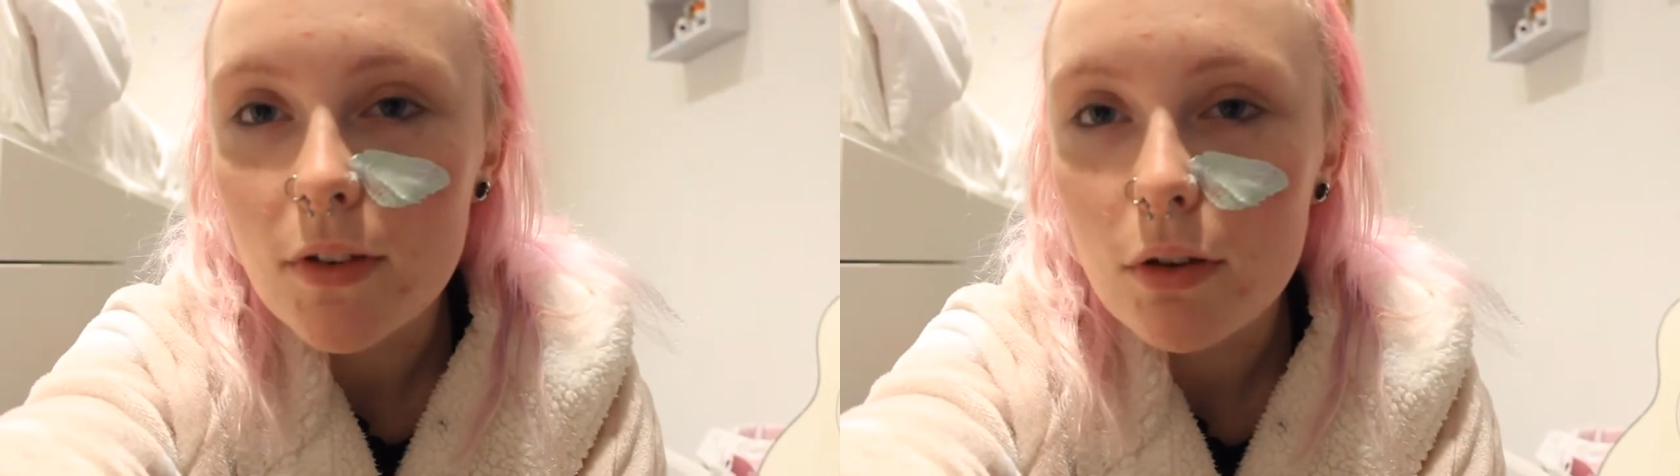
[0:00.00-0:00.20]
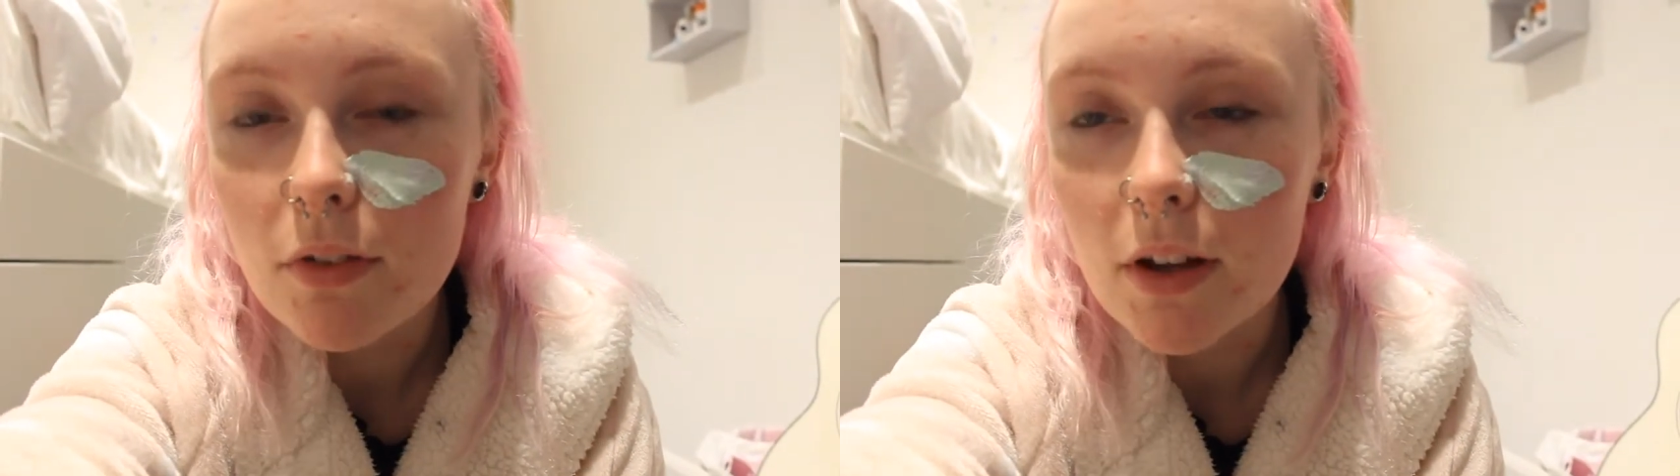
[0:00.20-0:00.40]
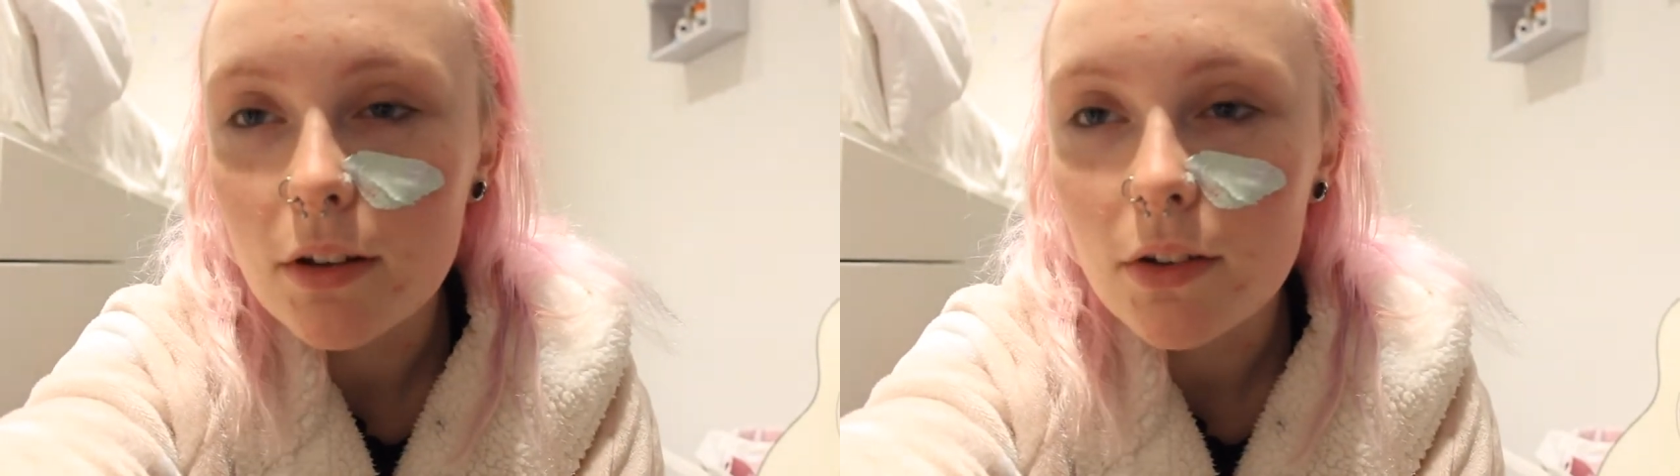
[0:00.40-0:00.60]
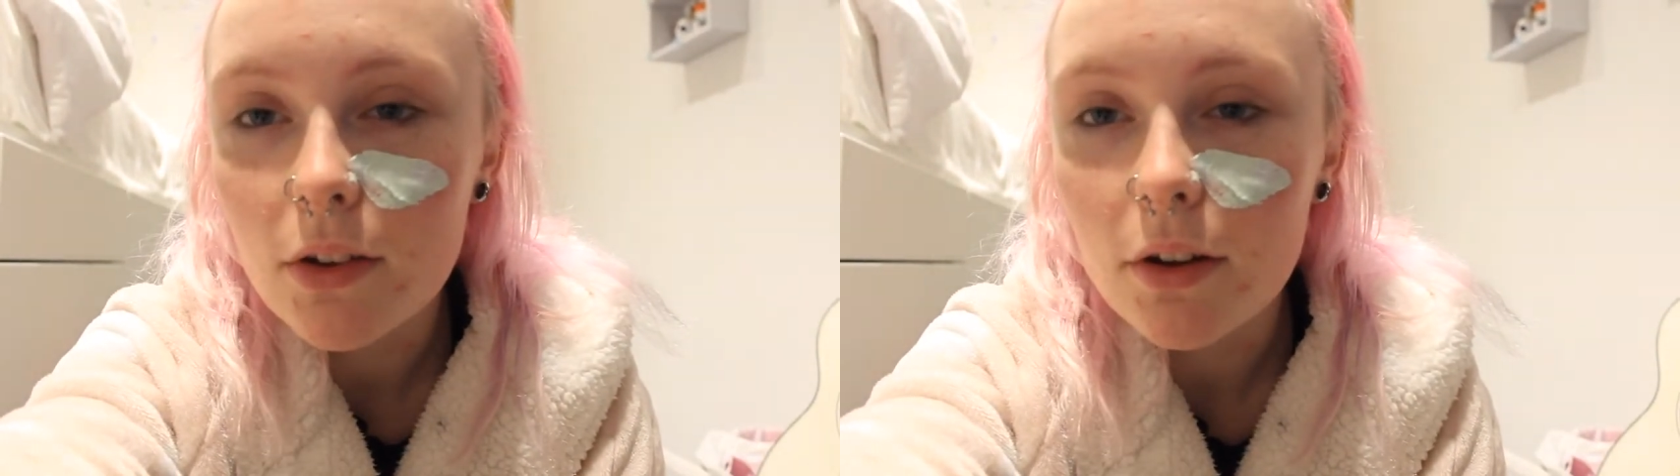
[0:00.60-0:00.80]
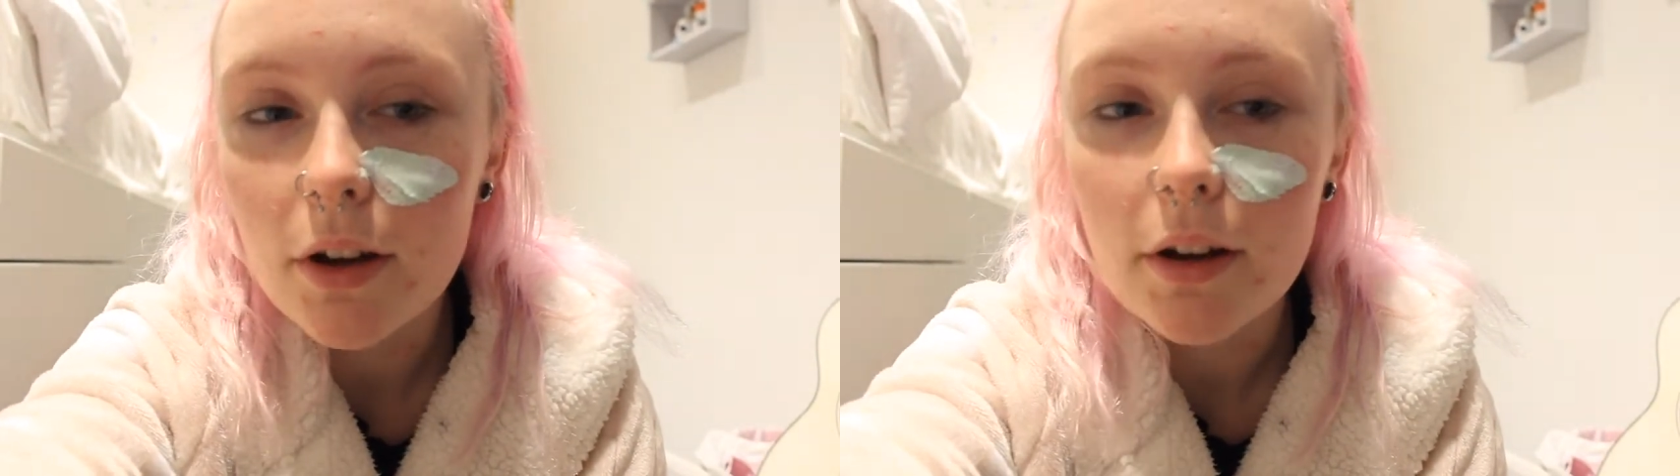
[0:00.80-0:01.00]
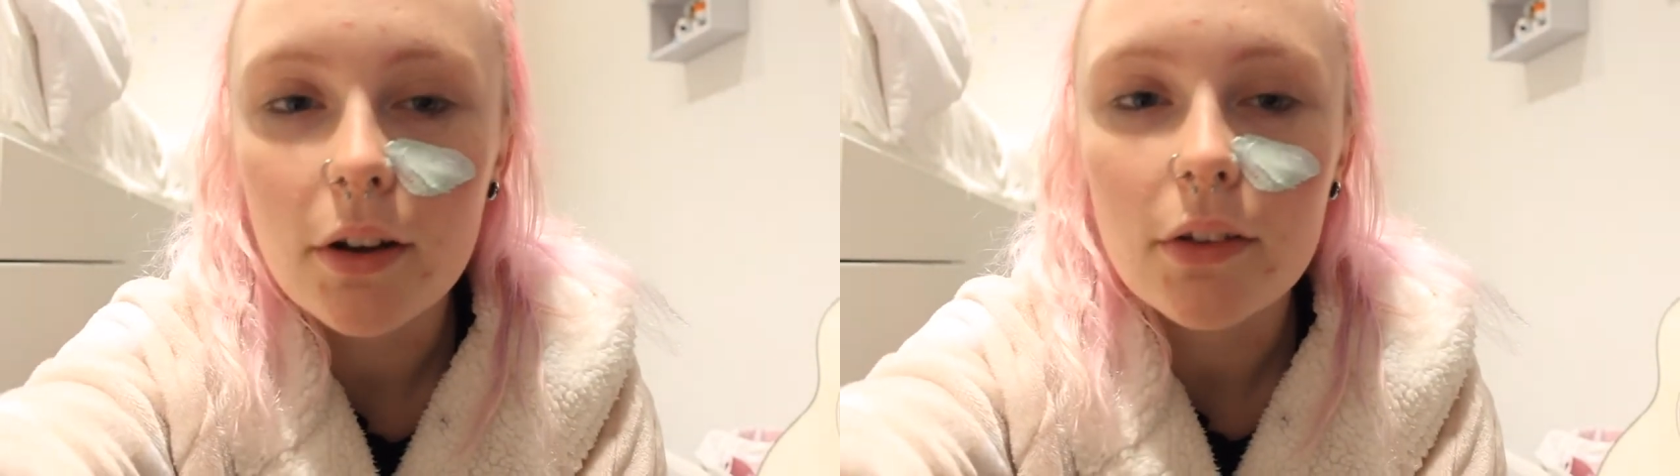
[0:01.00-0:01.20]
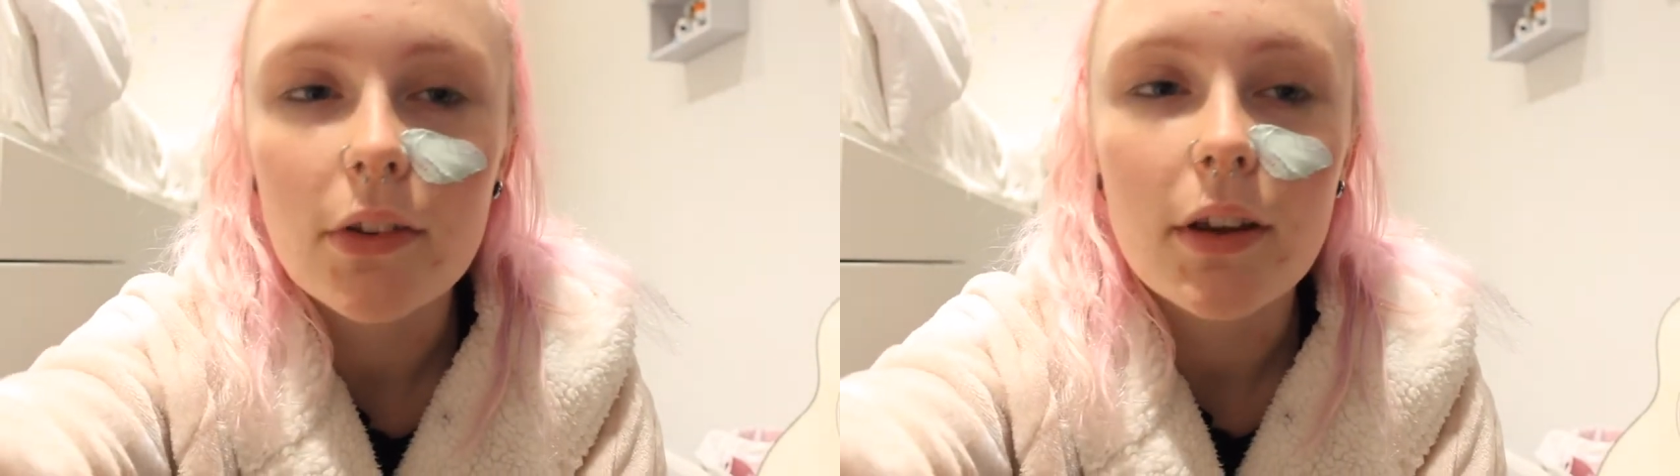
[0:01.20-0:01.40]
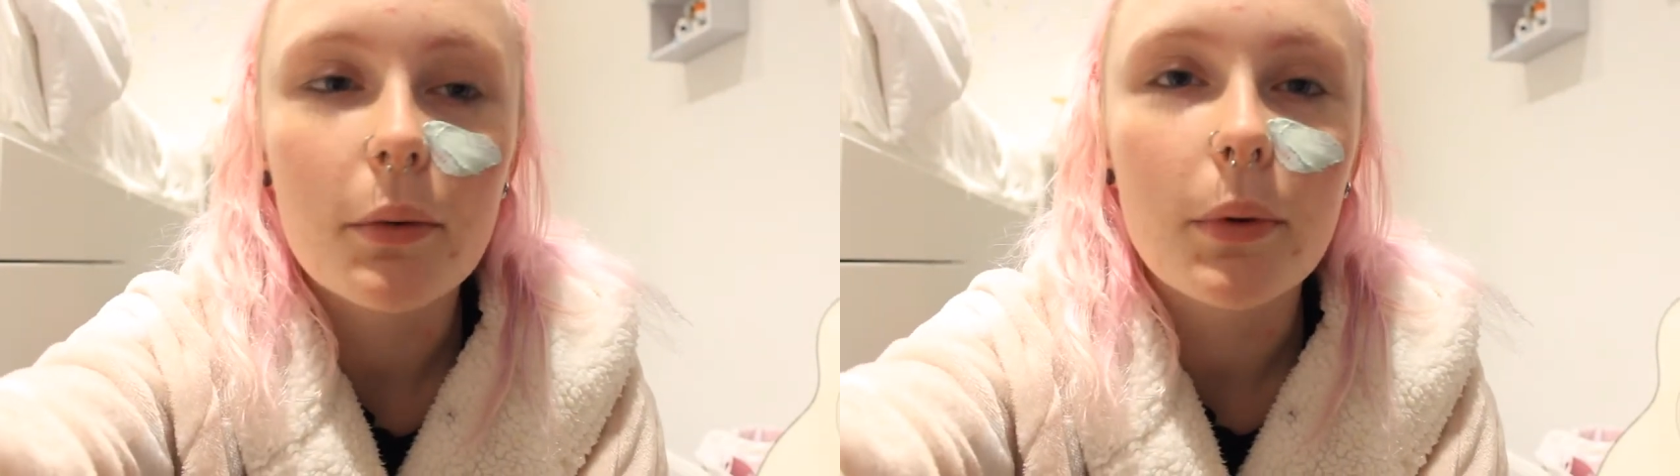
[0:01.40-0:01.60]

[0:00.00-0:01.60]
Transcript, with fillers: viewfinder so I can't see